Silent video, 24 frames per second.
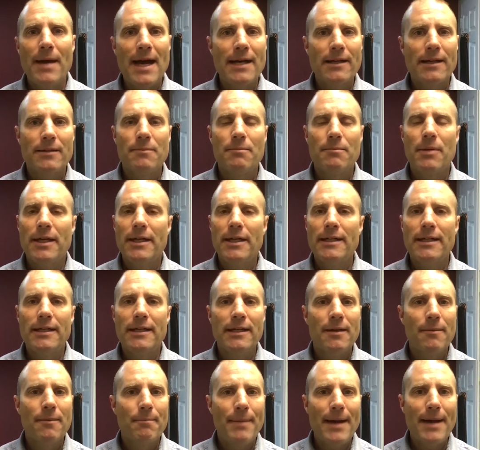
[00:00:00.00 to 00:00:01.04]
back to
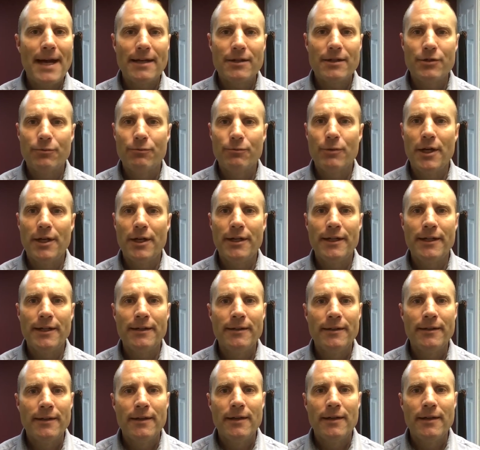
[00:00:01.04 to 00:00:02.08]
biking, I'm back to running.